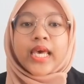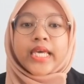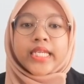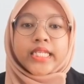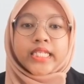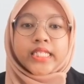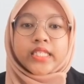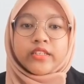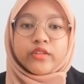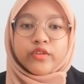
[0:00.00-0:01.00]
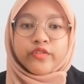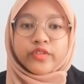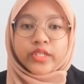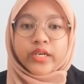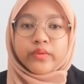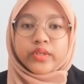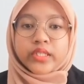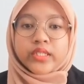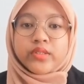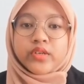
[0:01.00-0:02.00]
and distance to food and
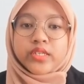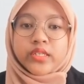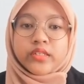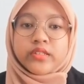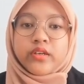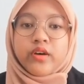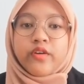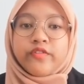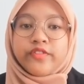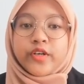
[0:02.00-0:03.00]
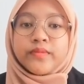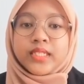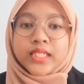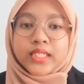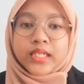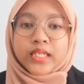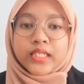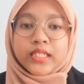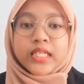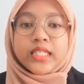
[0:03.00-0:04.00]
water sources from the
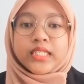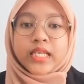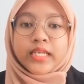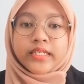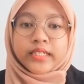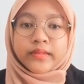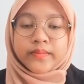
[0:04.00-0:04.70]
release area.